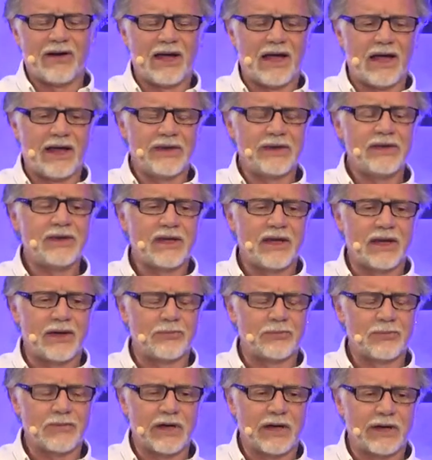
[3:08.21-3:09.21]
And
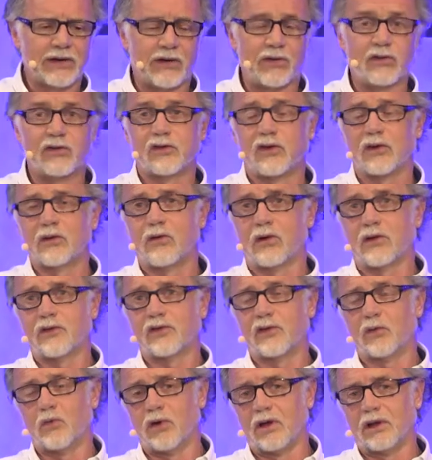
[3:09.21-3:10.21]
also across
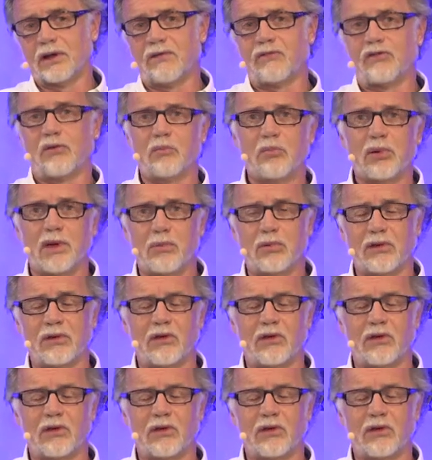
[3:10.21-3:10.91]
the world, different people.